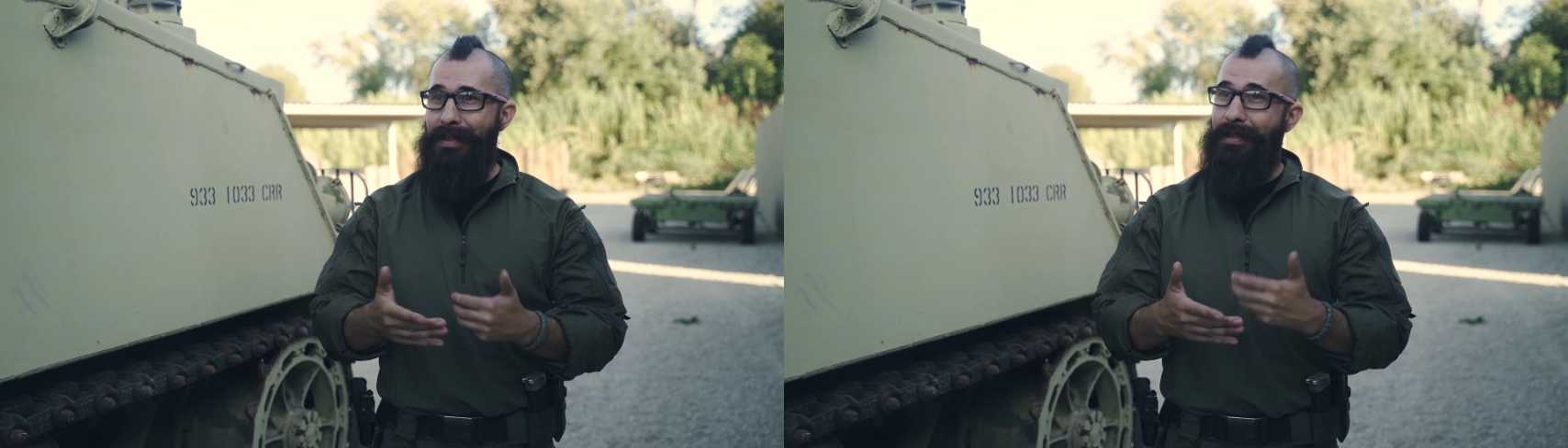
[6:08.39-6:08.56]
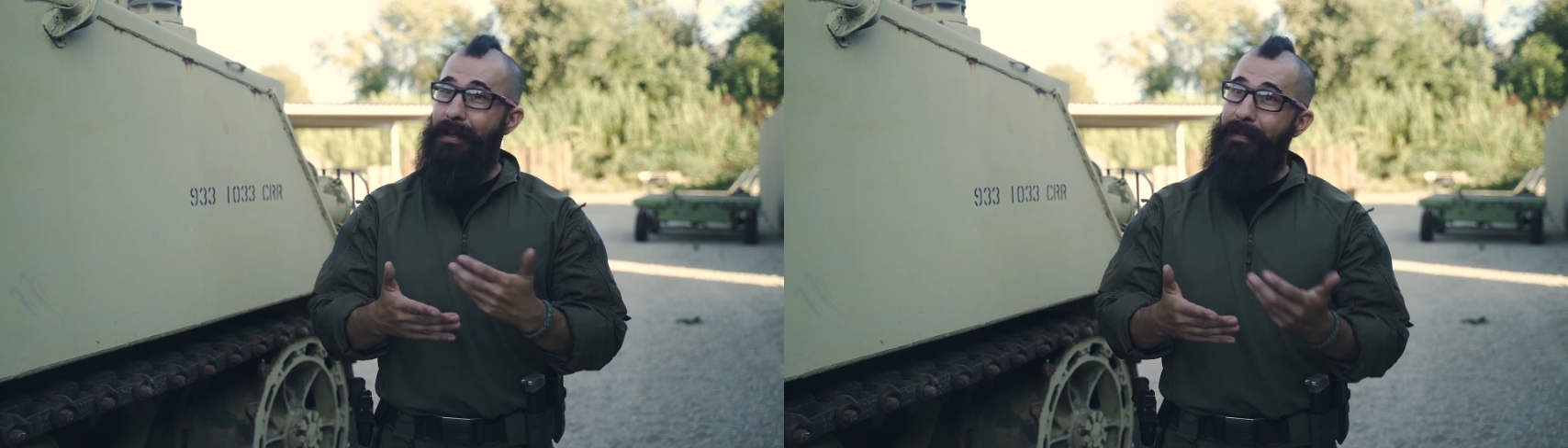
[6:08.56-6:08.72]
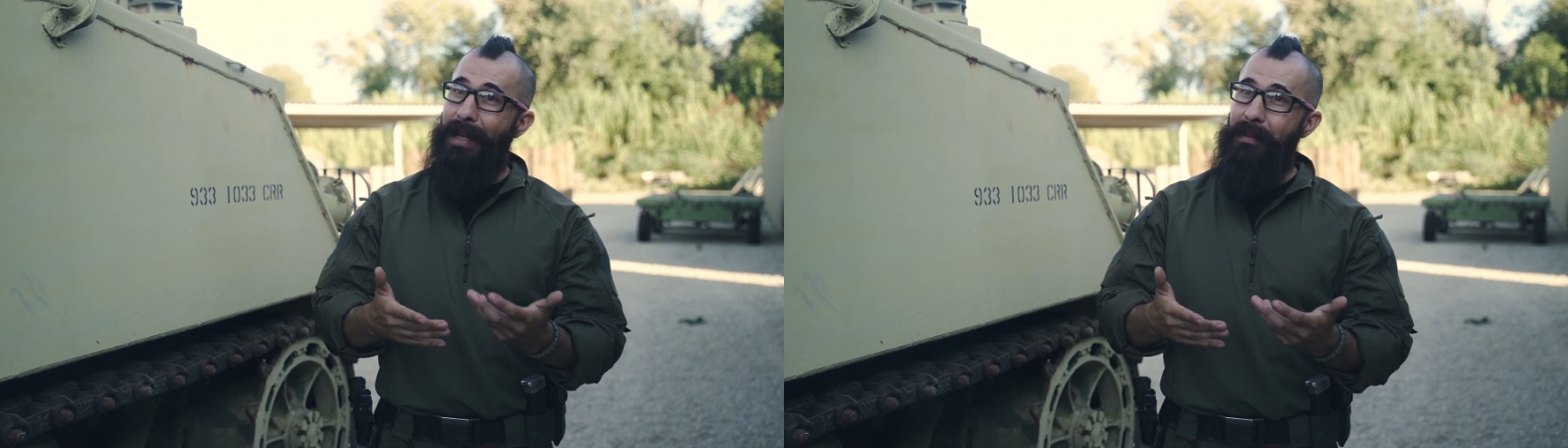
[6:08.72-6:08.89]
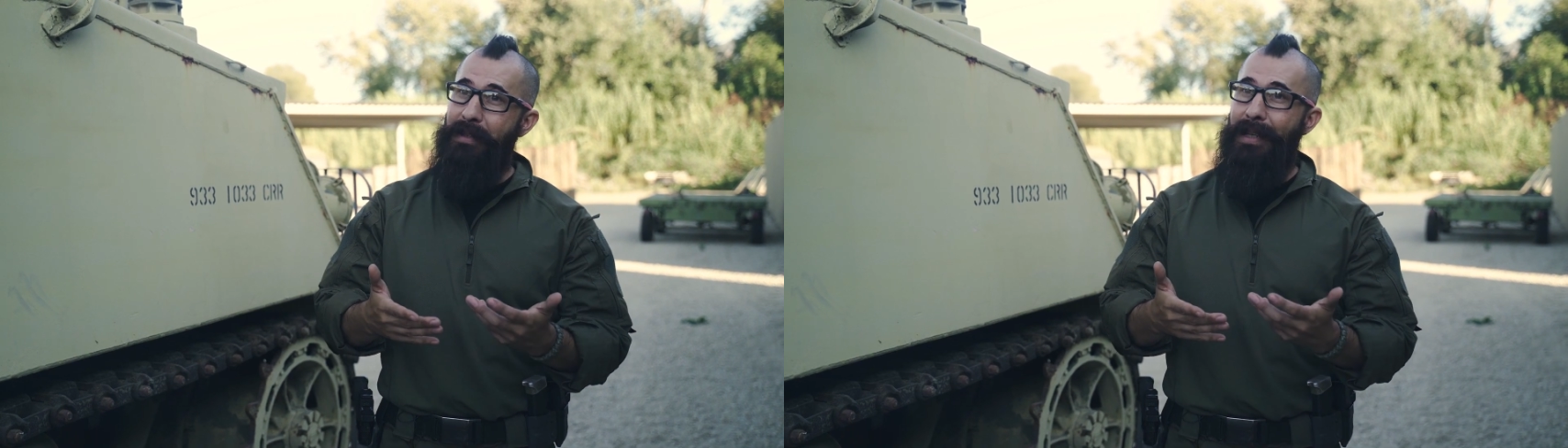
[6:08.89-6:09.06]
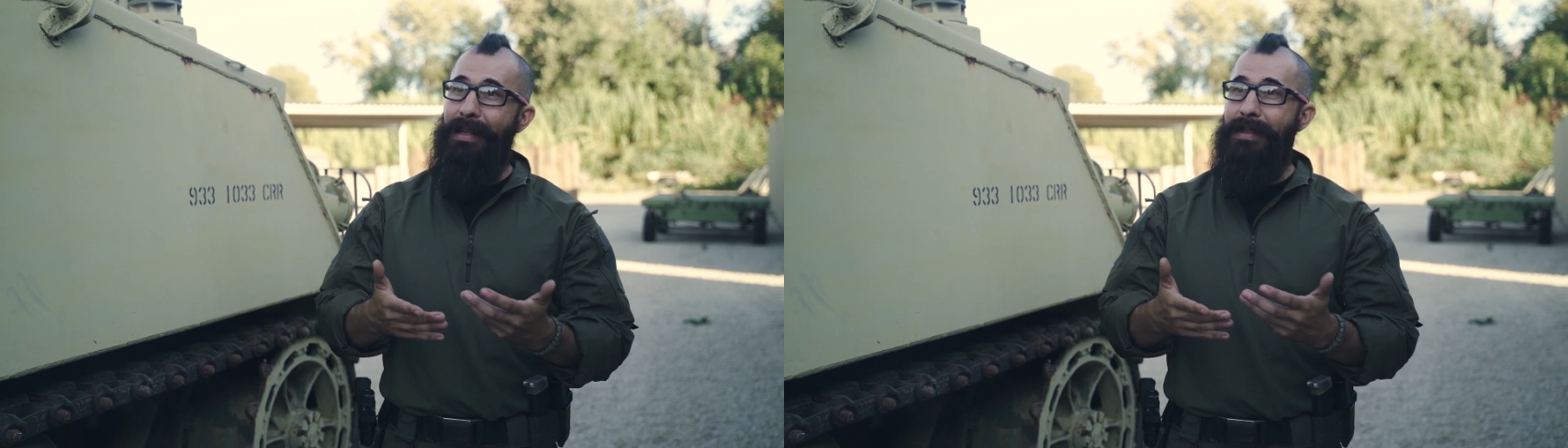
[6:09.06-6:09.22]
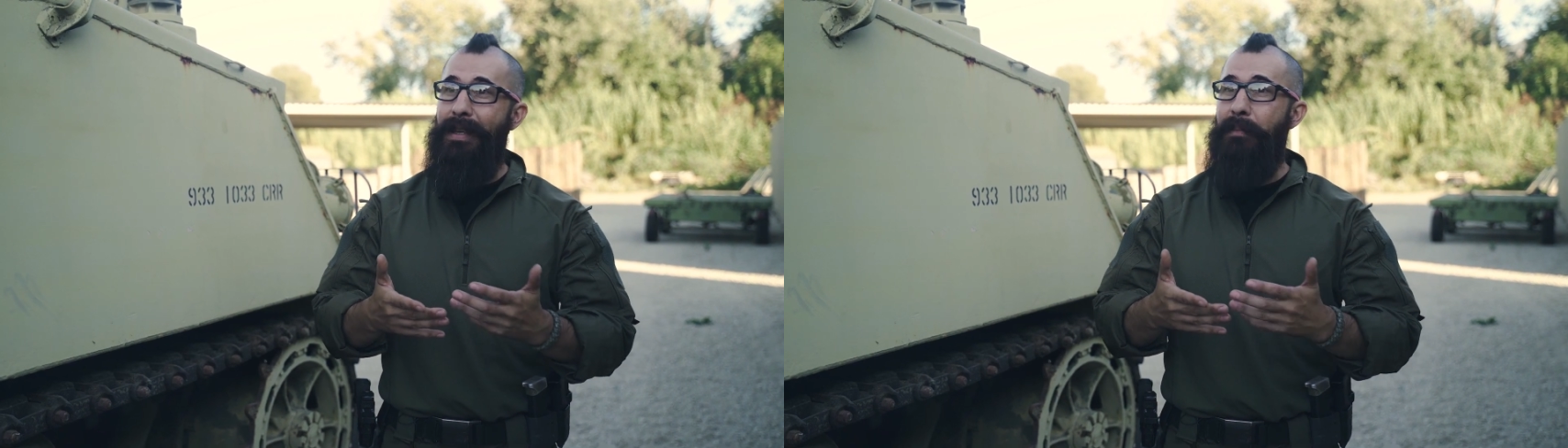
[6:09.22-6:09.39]
Sometimes it
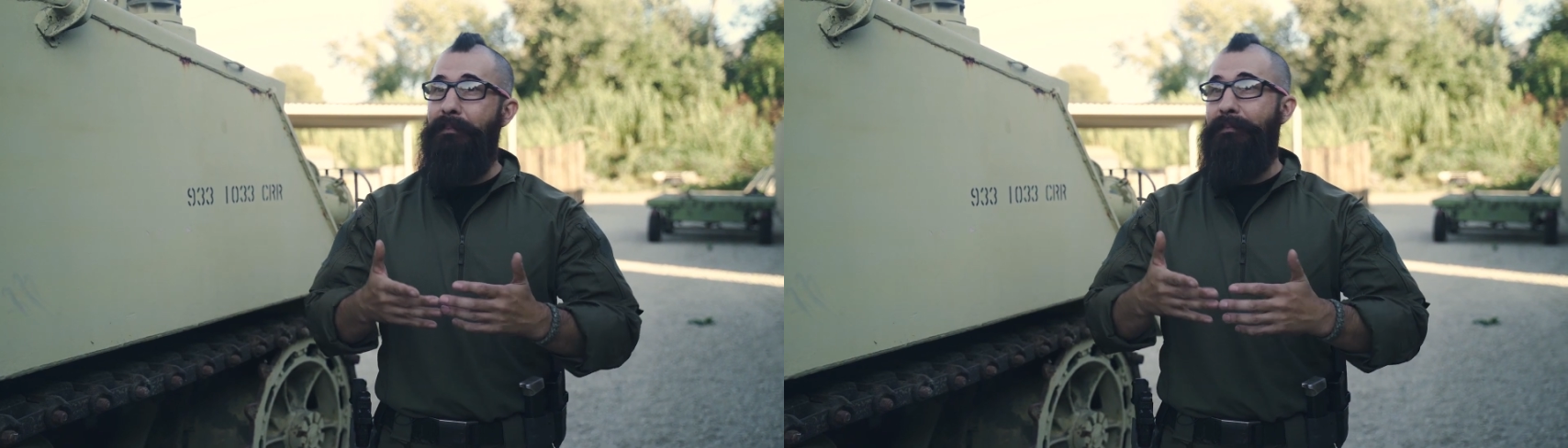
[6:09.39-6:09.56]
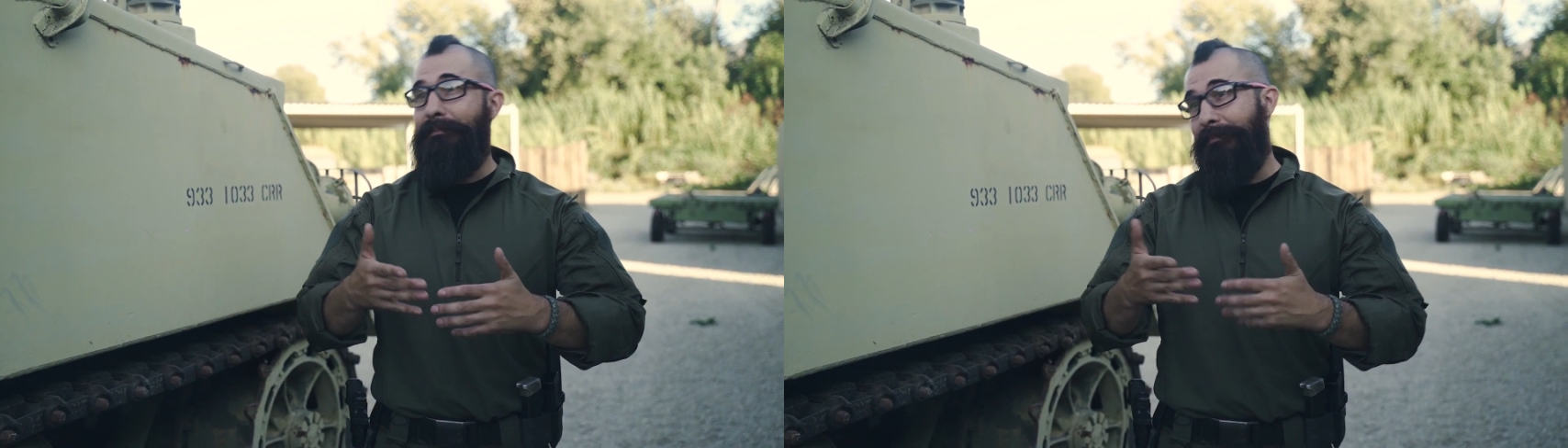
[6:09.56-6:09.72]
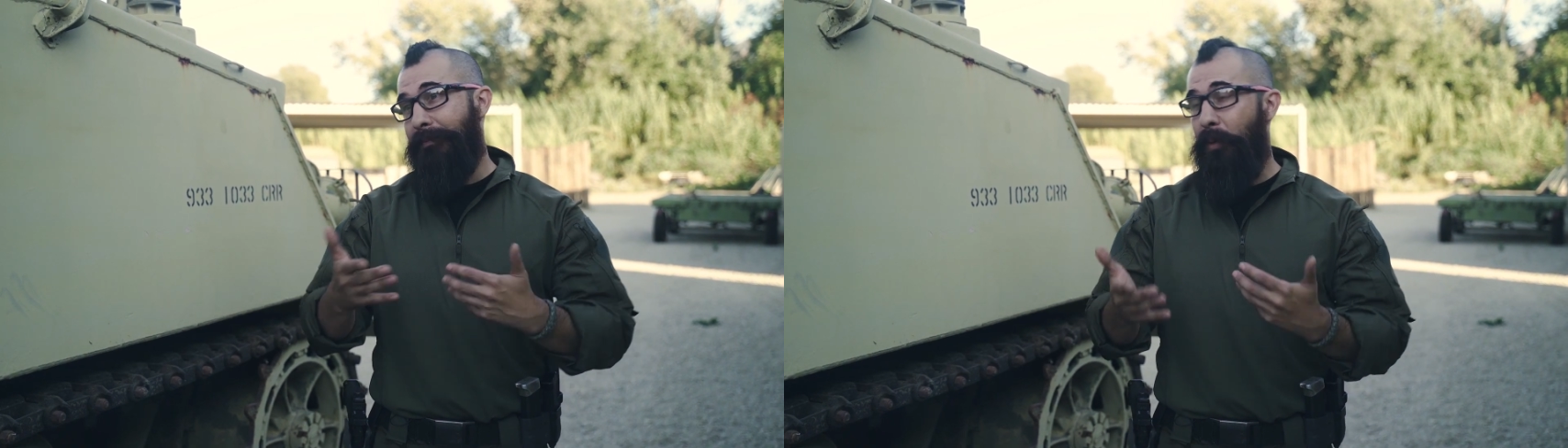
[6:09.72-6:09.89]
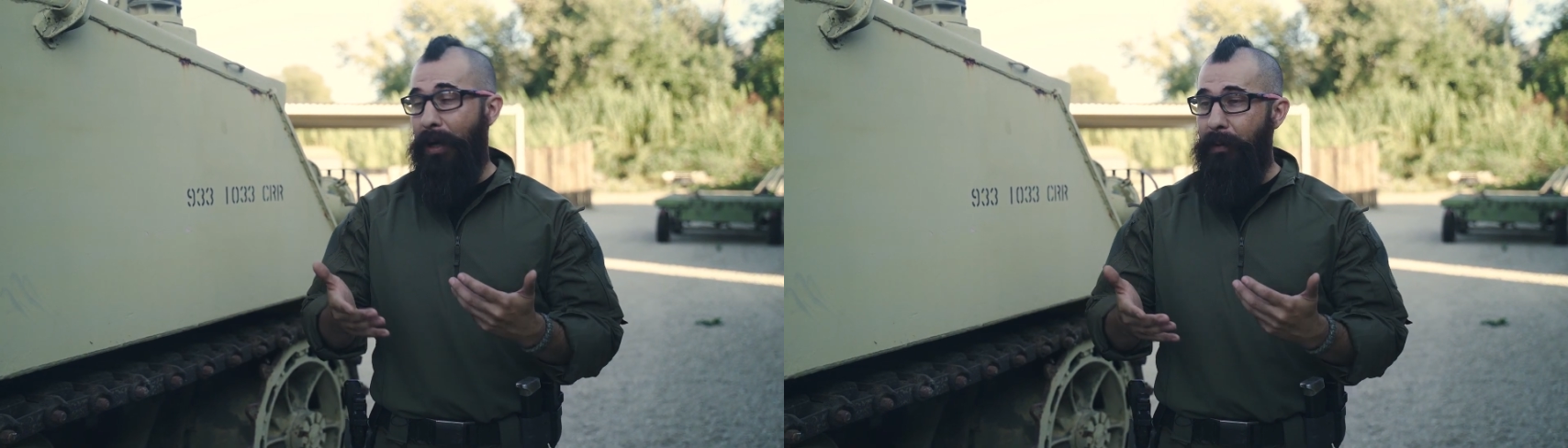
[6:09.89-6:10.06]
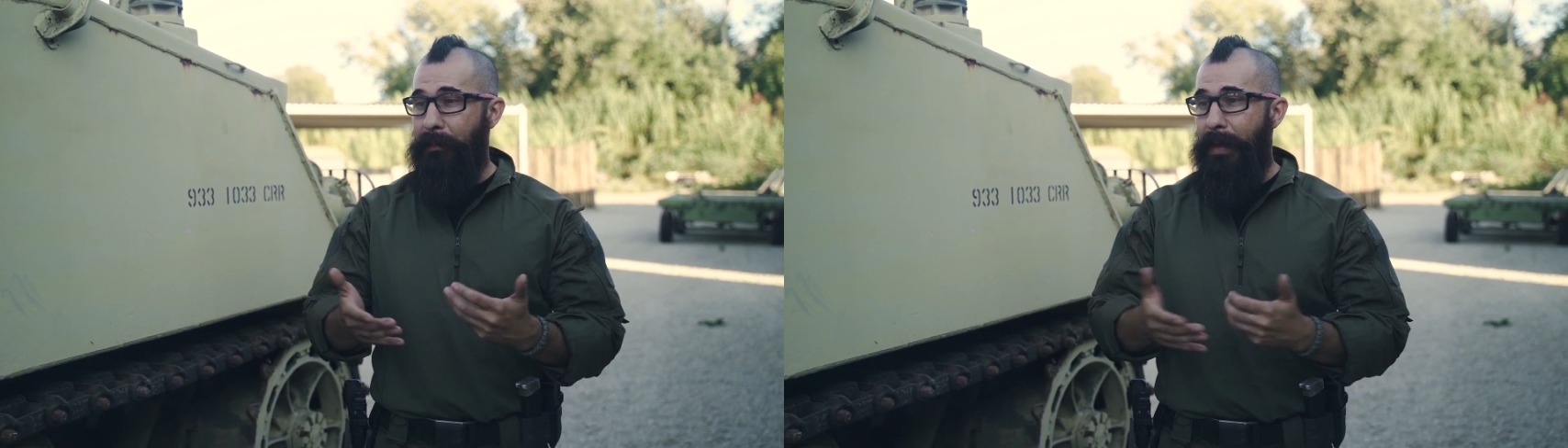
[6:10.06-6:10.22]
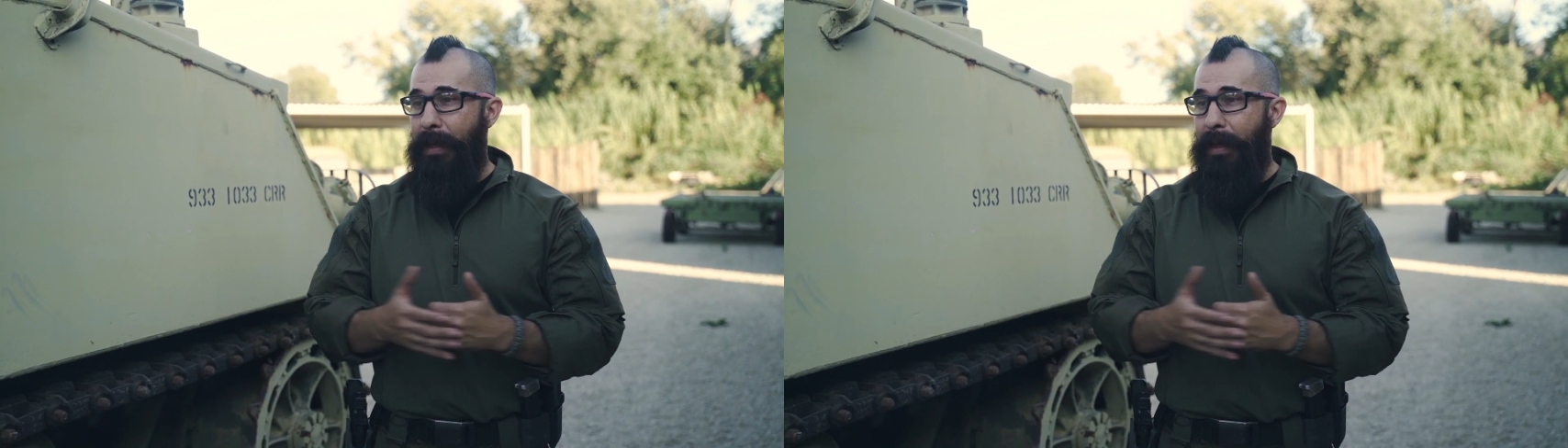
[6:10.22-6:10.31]
ends up, well,